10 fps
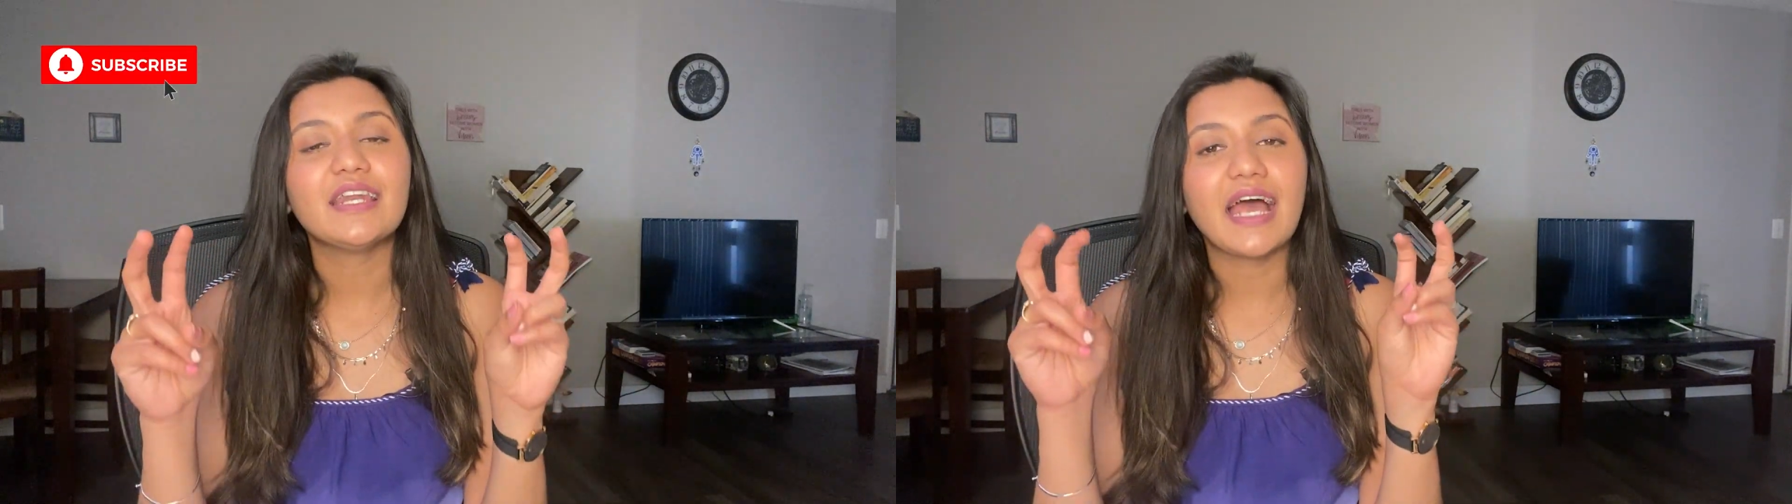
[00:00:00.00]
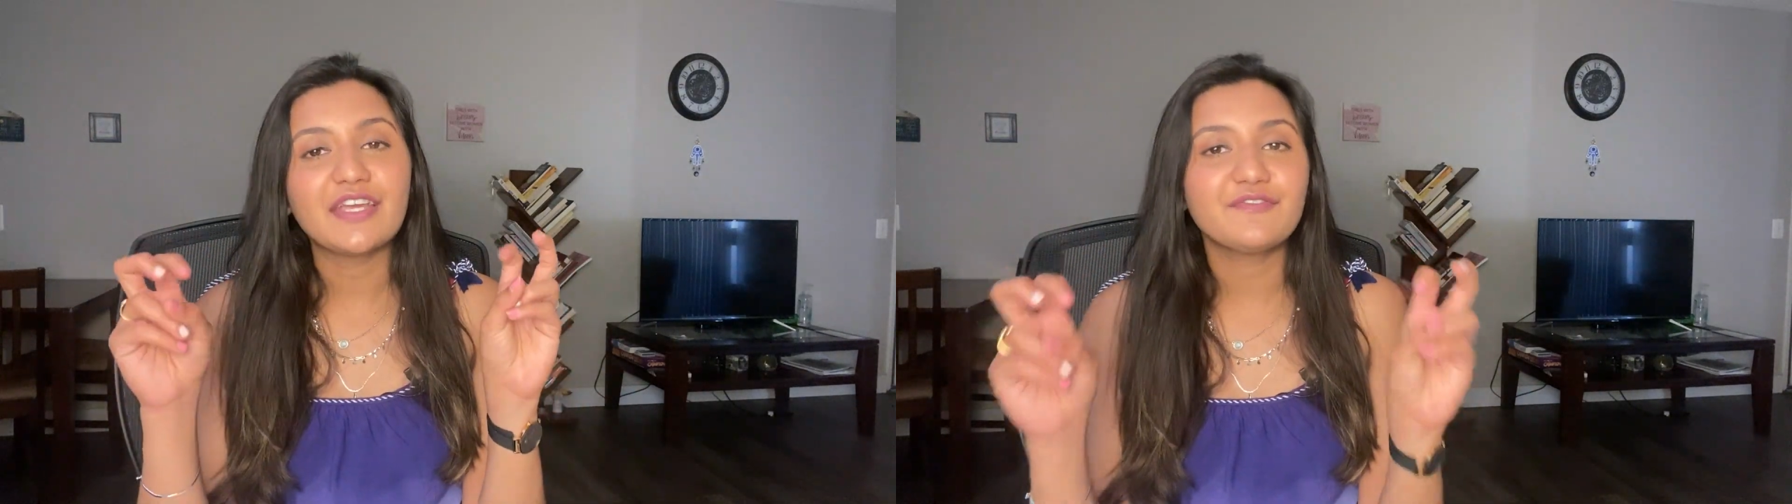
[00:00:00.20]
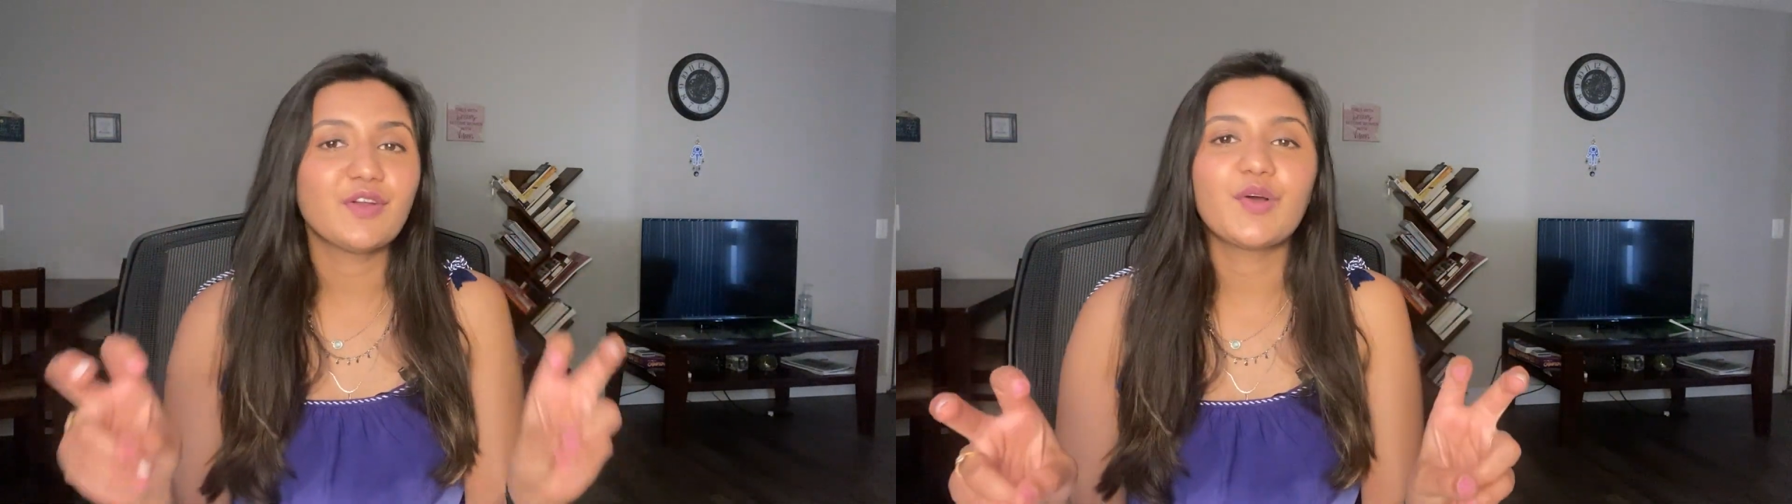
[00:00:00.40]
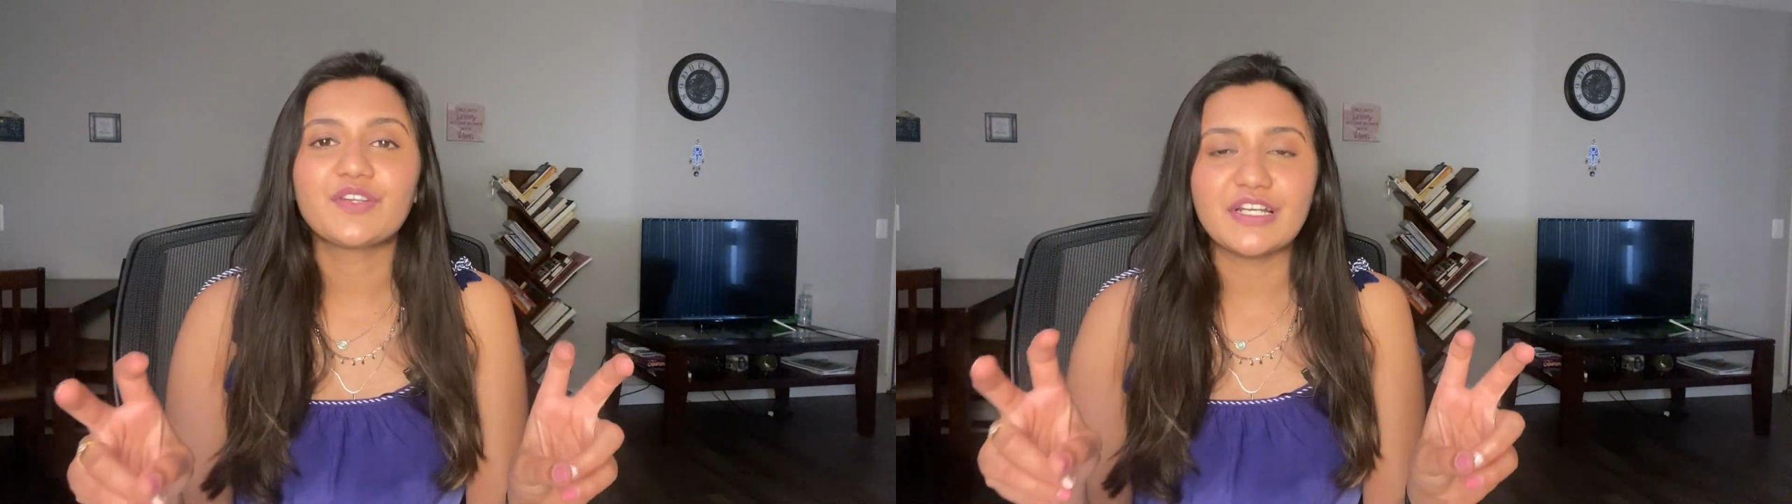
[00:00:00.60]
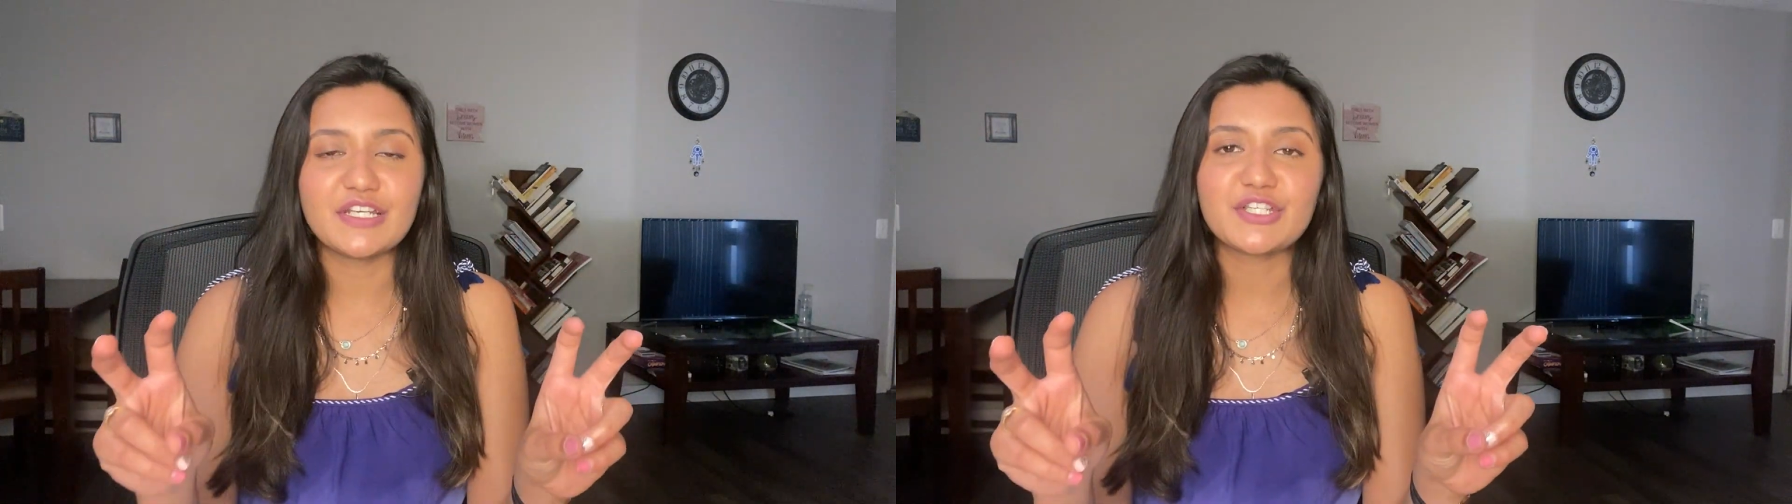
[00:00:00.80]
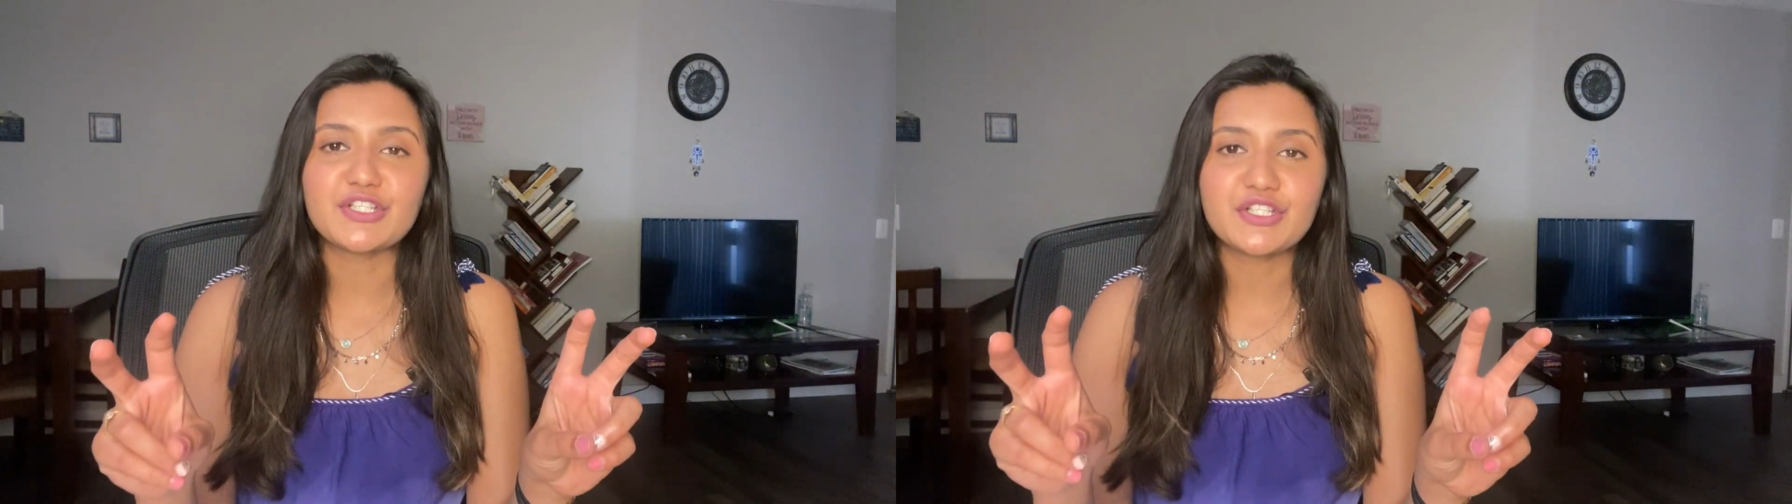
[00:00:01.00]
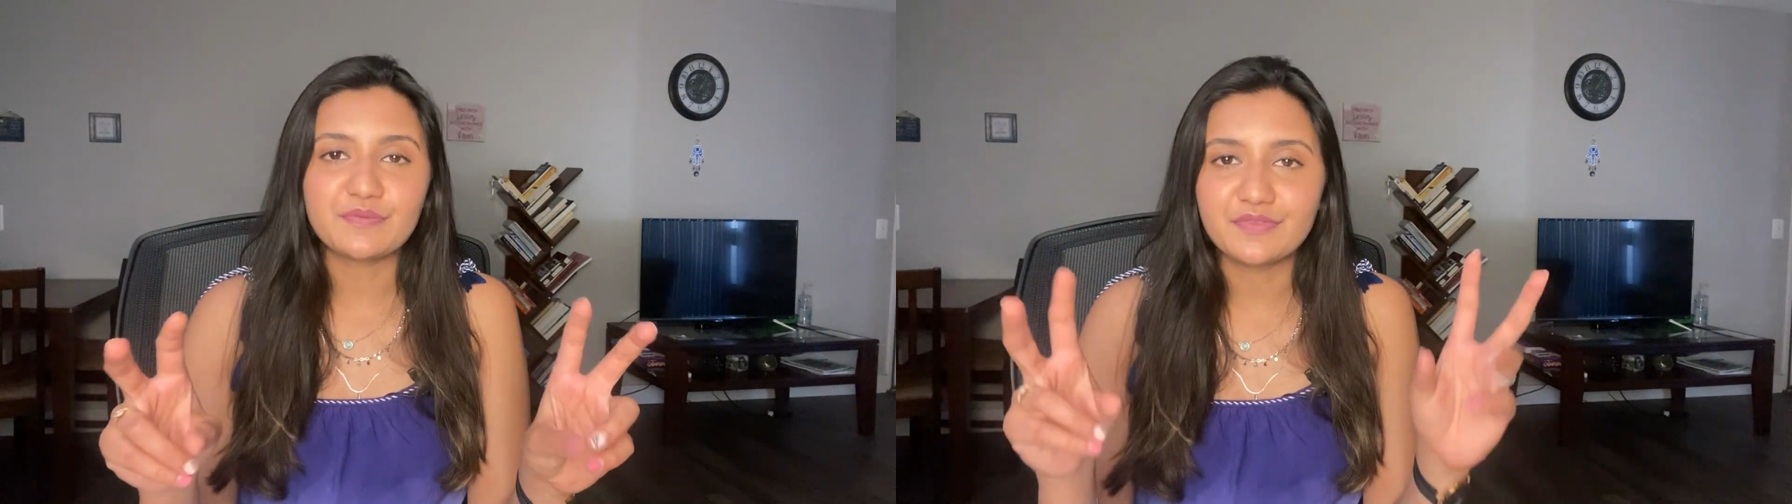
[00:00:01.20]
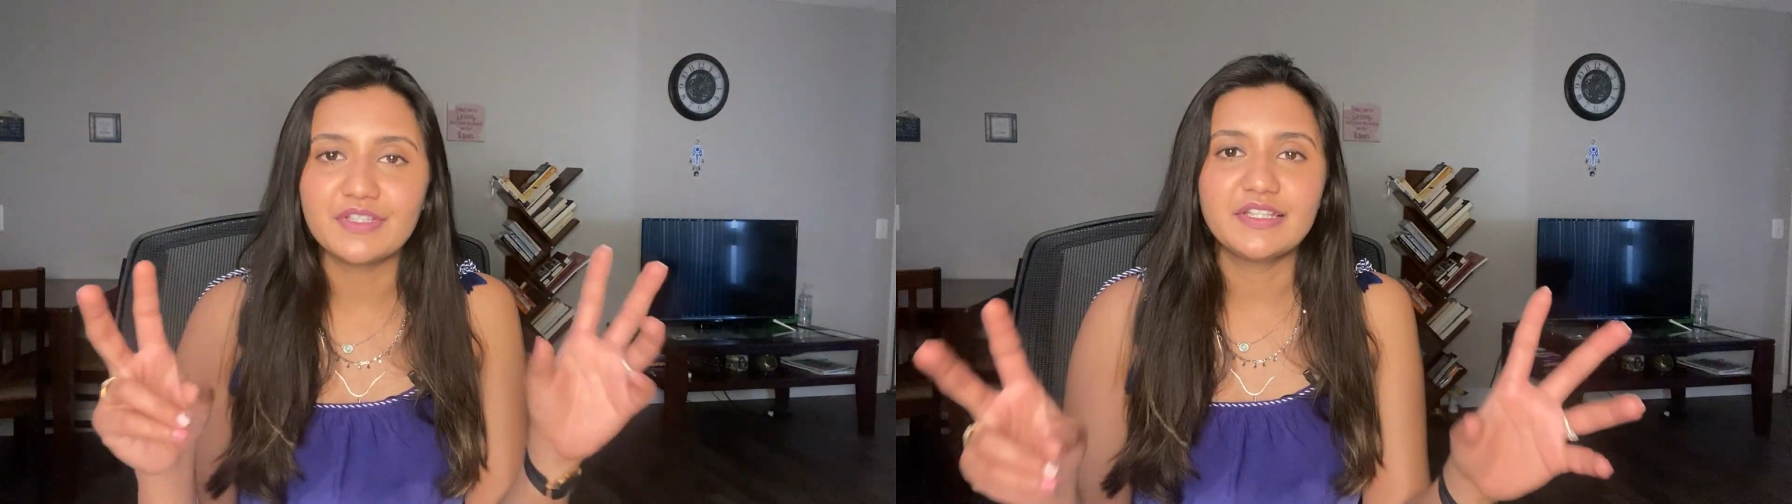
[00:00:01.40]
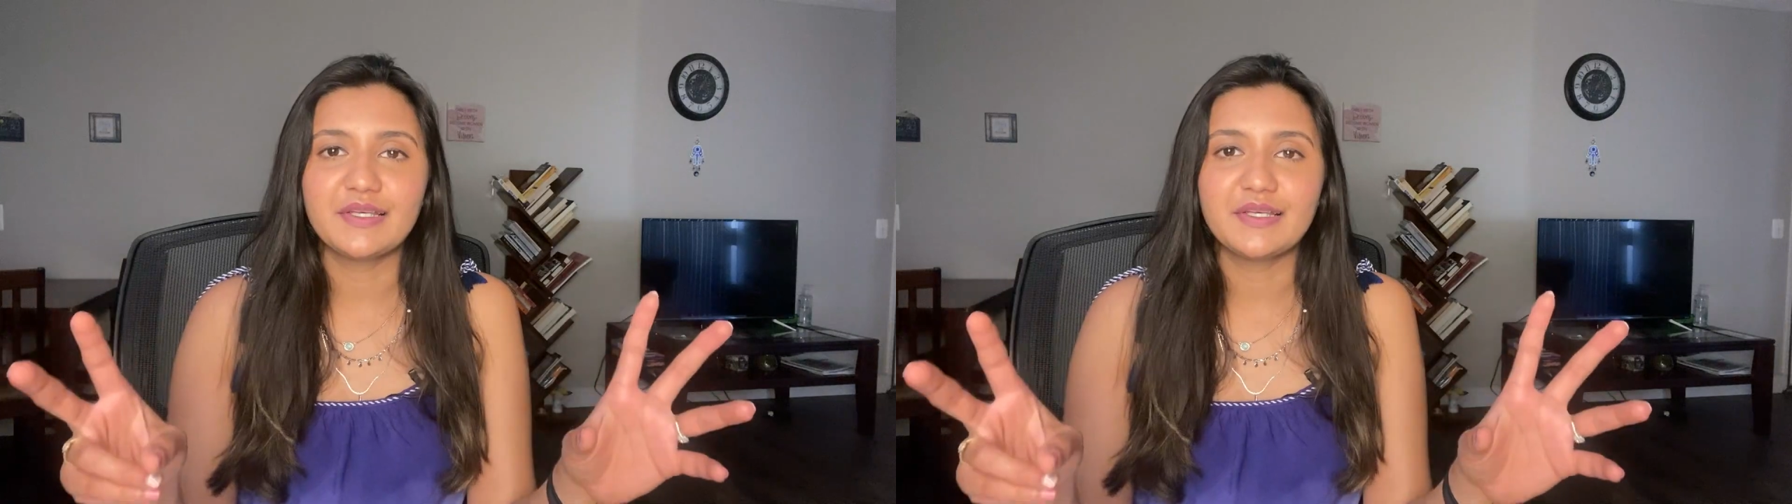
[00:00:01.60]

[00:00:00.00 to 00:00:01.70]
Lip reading: lifelong relationship with